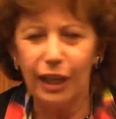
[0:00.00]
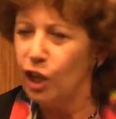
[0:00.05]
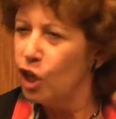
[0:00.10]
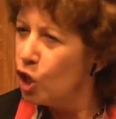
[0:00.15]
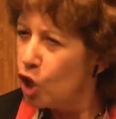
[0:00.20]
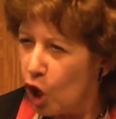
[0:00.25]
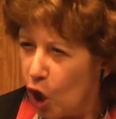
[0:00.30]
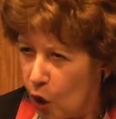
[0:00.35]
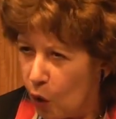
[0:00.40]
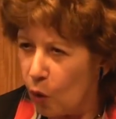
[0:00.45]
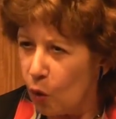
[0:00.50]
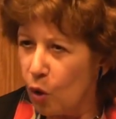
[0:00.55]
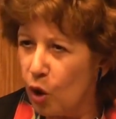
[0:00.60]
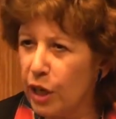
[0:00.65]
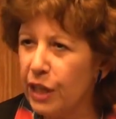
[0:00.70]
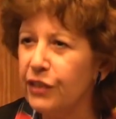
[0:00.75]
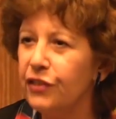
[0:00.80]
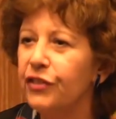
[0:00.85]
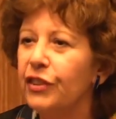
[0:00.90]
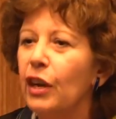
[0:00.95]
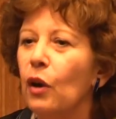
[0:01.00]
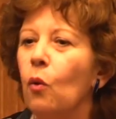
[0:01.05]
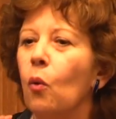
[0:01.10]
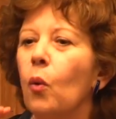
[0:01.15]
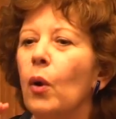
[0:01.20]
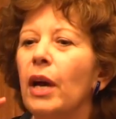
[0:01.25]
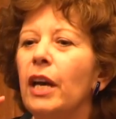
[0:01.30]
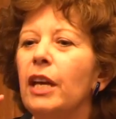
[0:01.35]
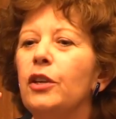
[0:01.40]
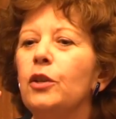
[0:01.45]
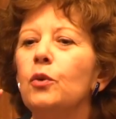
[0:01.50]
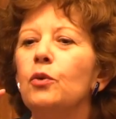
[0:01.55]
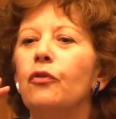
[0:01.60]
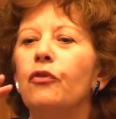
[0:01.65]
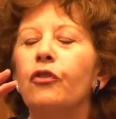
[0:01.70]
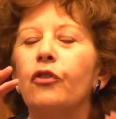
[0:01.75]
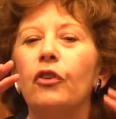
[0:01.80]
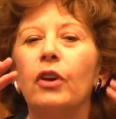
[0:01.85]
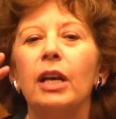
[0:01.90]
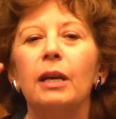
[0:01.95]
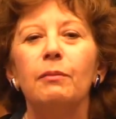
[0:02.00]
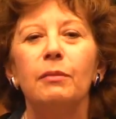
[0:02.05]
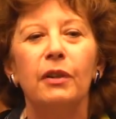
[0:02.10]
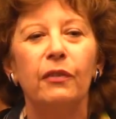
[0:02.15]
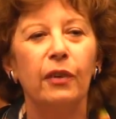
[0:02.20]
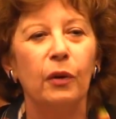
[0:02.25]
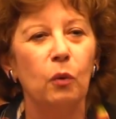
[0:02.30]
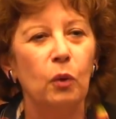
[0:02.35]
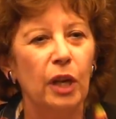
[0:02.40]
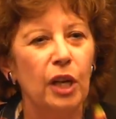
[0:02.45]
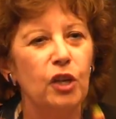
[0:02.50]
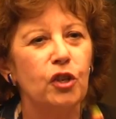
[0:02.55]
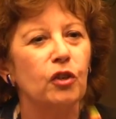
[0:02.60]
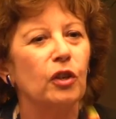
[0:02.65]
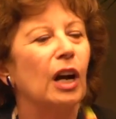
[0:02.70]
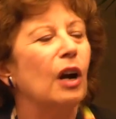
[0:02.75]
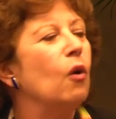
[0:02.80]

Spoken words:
No, it's the way you frame the regulation and